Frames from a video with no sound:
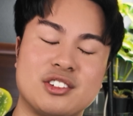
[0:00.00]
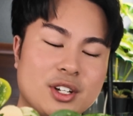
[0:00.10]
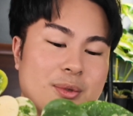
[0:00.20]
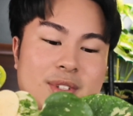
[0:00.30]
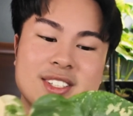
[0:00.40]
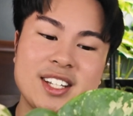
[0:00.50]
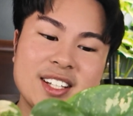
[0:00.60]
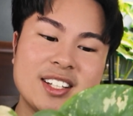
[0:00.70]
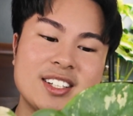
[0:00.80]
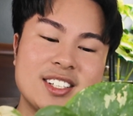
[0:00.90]
I won't say
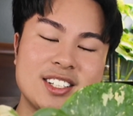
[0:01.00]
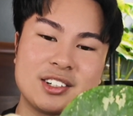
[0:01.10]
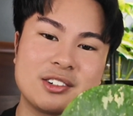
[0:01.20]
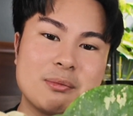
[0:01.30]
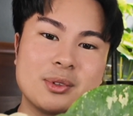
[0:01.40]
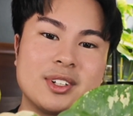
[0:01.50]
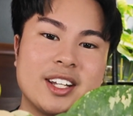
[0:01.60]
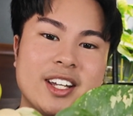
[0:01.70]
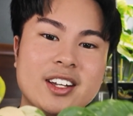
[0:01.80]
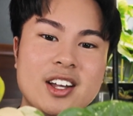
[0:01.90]
that this is a creme
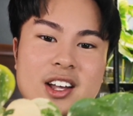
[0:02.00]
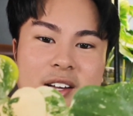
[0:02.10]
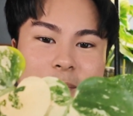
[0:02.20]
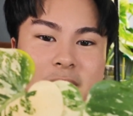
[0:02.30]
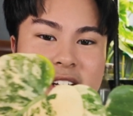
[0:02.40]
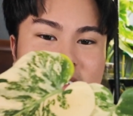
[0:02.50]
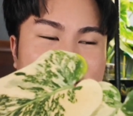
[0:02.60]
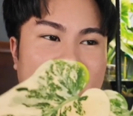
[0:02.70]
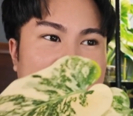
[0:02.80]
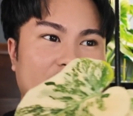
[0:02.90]
brulee, but
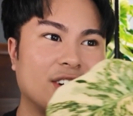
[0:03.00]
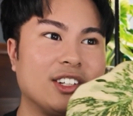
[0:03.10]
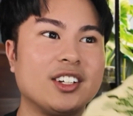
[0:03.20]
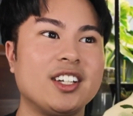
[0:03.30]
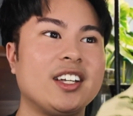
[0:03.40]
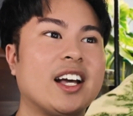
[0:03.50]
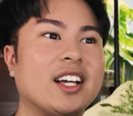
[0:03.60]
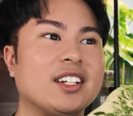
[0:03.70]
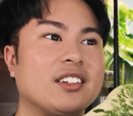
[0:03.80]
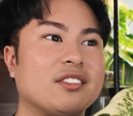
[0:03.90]
if we're looking
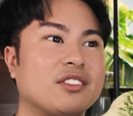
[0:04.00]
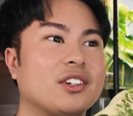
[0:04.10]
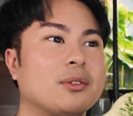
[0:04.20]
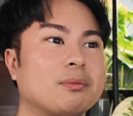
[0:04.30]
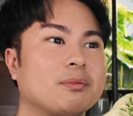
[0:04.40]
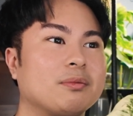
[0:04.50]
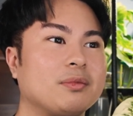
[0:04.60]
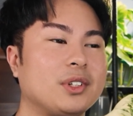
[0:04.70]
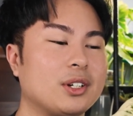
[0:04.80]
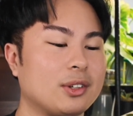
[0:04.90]
at it from,
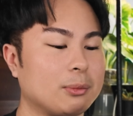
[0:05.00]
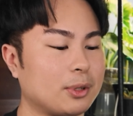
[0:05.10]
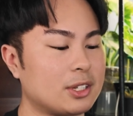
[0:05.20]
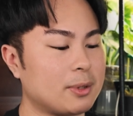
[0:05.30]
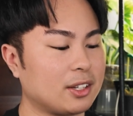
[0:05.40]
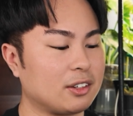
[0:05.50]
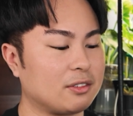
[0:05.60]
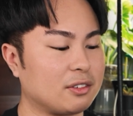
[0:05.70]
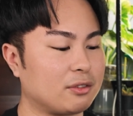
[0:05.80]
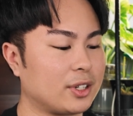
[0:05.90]
the perspective
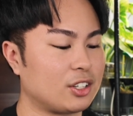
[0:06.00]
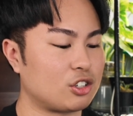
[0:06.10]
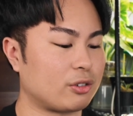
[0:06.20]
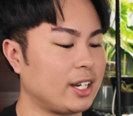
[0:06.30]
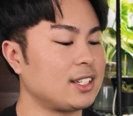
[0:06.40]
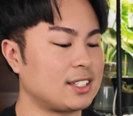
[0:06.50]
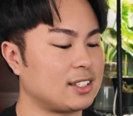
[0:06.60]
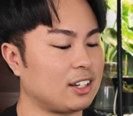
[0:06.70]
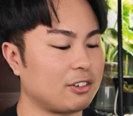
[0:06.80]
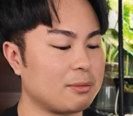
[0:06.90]
of what traits
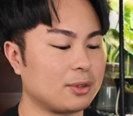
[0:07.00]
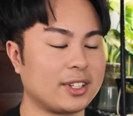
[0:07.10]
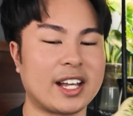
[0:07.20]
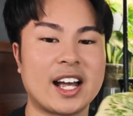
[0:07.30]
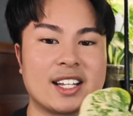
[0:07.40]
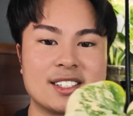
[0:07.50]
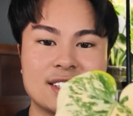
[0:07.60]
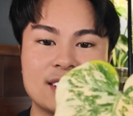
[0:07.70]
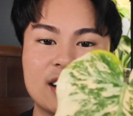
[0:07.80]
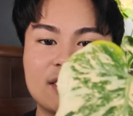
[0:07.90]
a creme brulee has,
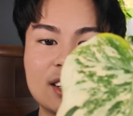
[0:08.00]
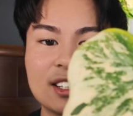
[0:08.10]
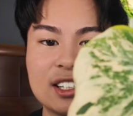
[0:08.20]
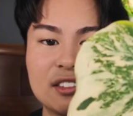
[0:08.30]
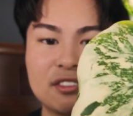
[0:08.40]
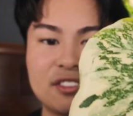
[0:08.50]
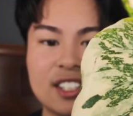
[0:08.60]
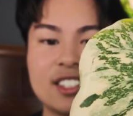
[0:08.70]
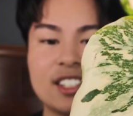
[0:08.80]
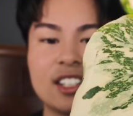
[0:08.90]
this definitely
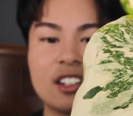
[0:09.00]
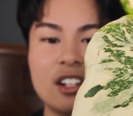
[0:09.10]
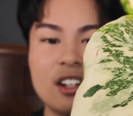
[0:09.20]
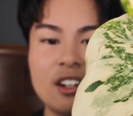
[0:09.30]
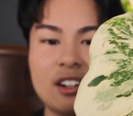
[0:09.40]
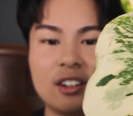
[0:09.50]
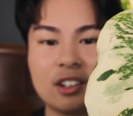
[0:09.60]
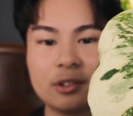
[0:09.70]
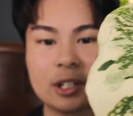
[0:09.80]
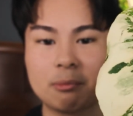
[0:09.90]
fits it.
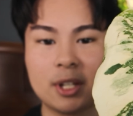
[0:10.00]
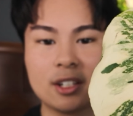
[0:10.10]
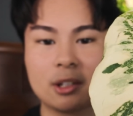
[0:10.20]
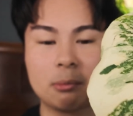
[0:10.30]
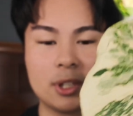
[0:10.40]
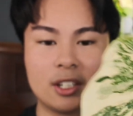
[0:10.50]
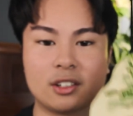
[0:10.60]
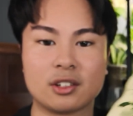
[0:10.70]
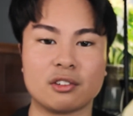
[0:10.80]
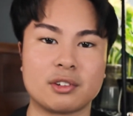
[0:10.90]
Although it may not
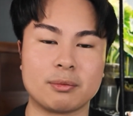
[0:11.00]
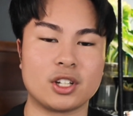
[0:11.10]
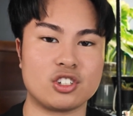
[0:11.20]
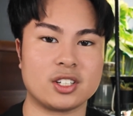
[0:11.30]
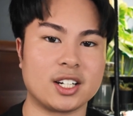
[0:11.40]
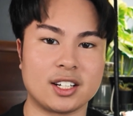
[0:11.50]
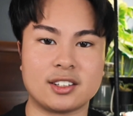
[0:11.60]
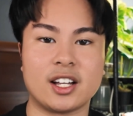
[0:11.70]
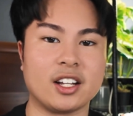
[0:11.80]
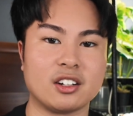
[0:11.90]
be, from the genetic
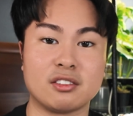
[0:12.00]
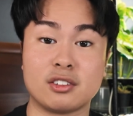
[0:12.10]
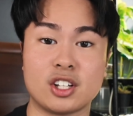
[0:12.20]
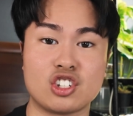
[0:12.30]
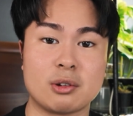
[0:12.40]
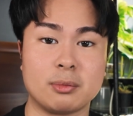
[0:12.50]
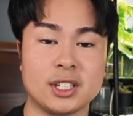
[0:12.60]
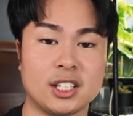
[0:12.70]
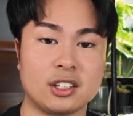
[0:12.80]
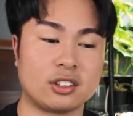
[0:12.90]
line of the
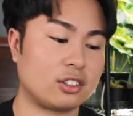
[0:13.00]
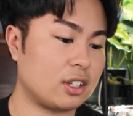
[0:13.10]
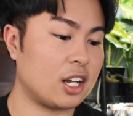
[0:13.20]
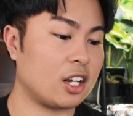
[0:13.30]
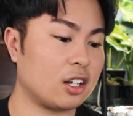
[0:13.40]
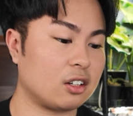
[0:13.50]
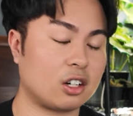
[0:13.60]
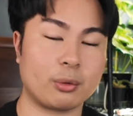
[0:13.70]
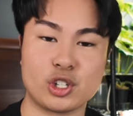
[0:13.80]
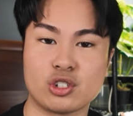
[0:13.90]
Chumlee
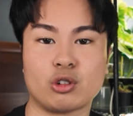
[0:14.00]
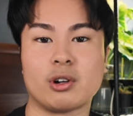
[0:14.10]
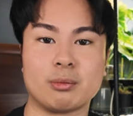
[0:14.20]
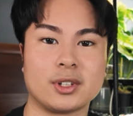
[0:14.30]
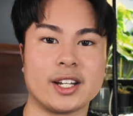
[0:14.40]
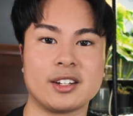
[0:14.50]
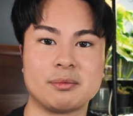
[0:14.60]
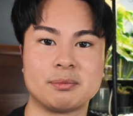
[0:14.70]
original creme brulee.